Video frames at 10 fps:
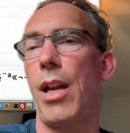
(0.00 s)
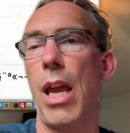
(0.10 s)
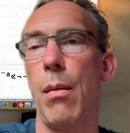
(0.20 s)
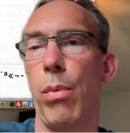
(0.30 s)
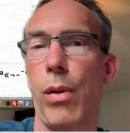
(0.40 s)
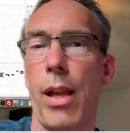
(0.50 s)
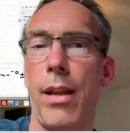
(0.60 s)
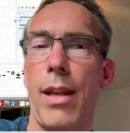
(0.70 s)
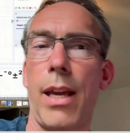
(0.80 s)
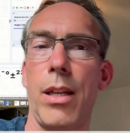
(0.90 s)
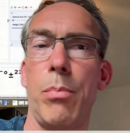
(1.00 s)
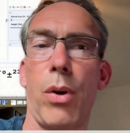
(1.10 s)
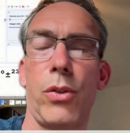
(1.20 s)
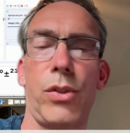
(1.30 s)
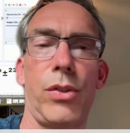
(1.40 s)
label and edit
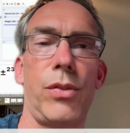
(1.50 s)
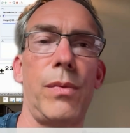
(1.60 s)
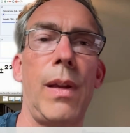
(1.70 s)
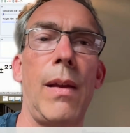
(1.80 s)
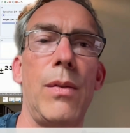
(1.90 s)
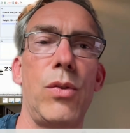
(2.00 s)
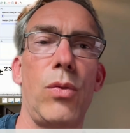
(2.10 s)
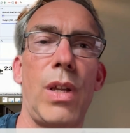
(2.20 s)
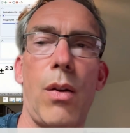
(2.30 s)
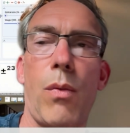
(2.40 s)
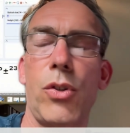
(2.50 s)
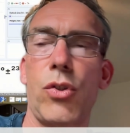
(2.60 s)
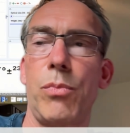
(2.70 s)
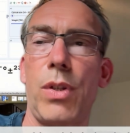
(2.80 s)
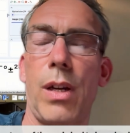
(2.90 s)
boxes. So there were
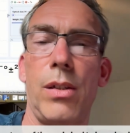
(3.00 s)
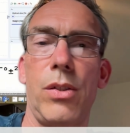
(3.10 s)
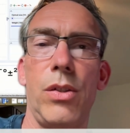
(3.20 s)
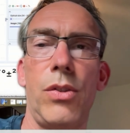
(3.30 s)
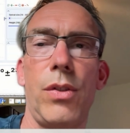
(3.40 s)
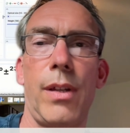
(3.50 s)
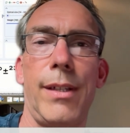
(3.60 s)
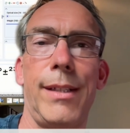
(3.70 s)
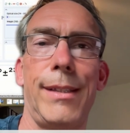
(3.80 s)
some challenges,